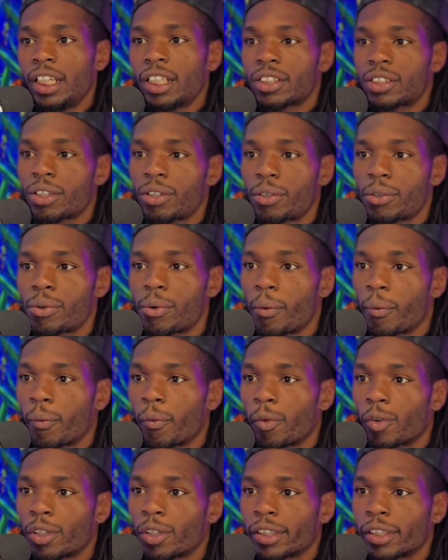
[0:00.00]
So
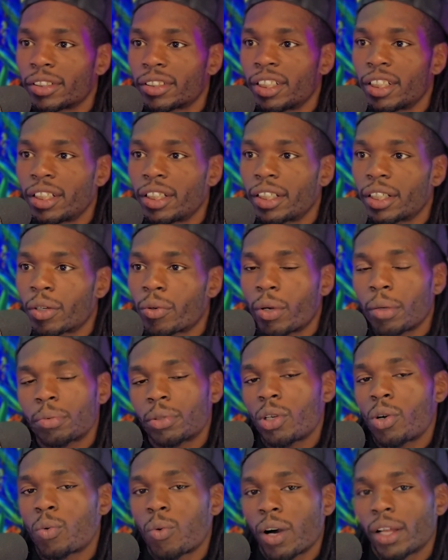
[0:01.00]
the
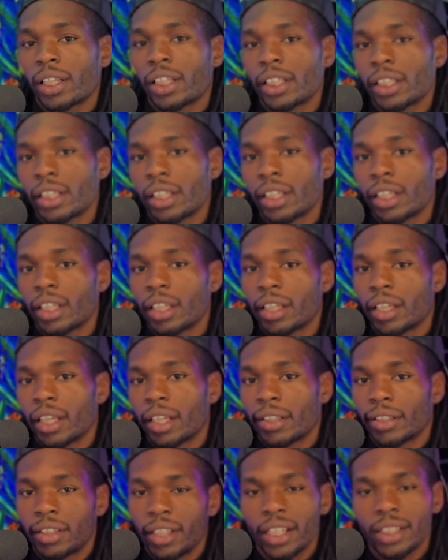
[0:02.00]
crypto wallet
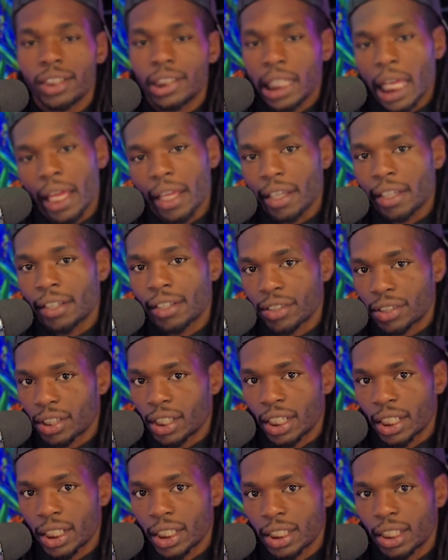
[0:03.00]
does that in a
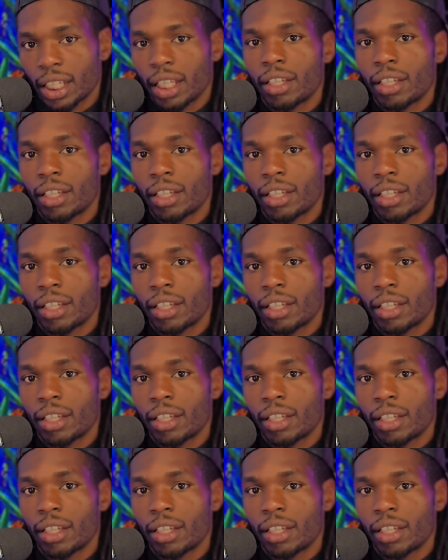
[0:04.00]
sense.